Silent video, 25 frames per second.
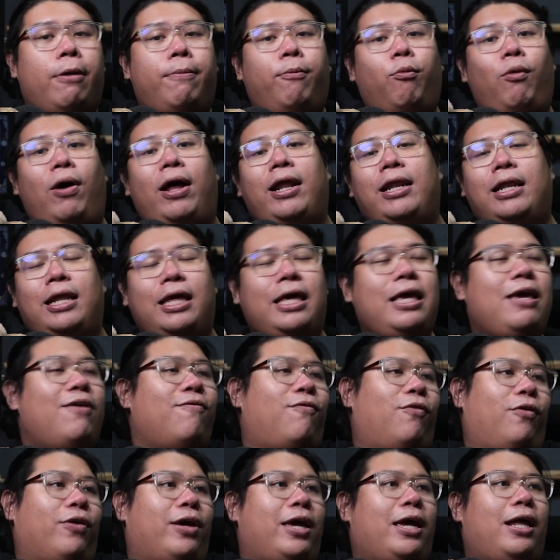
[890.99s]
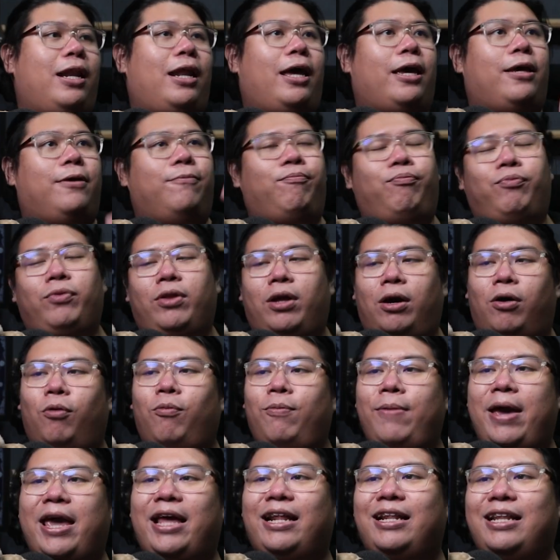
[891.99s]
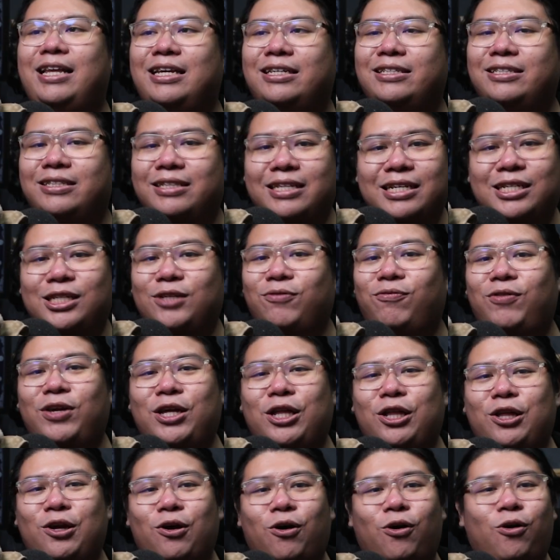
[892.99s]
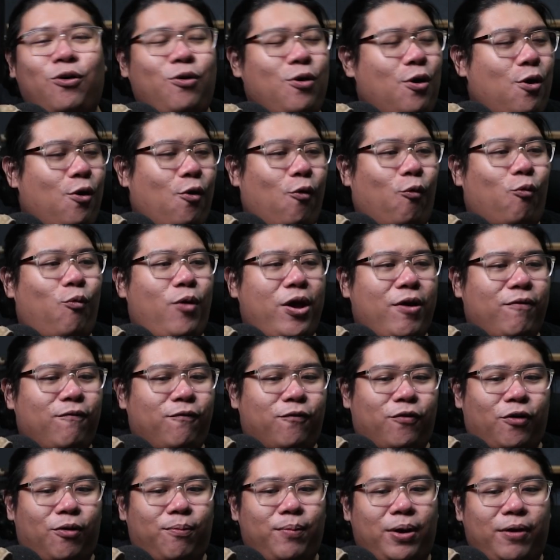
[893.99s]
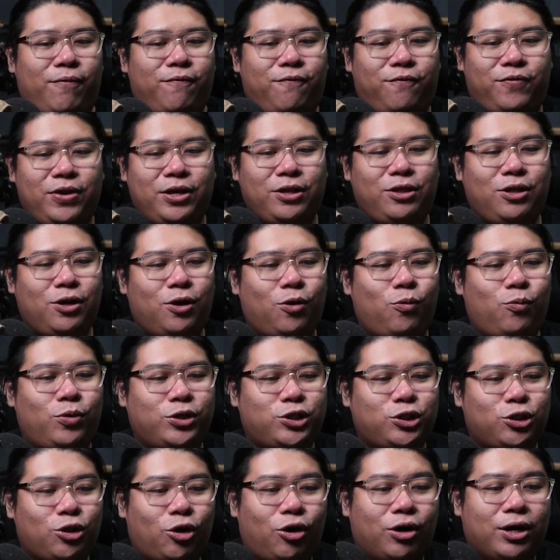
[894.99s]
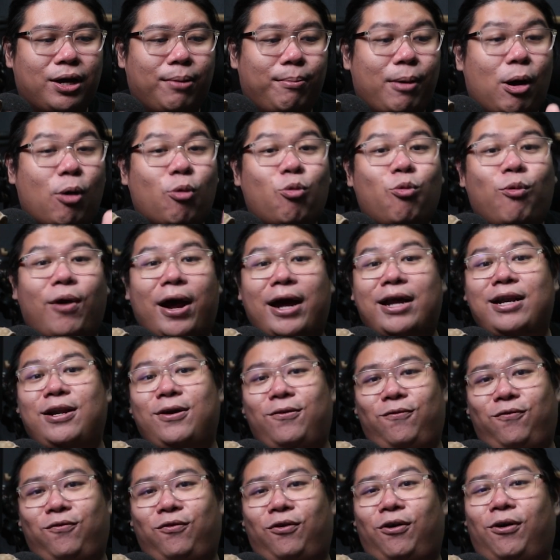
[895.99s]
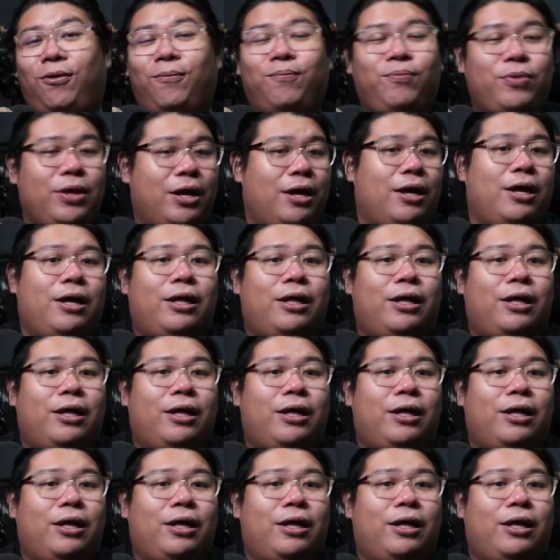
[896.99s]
What if, okay, like this video went from a video which talk about rider form.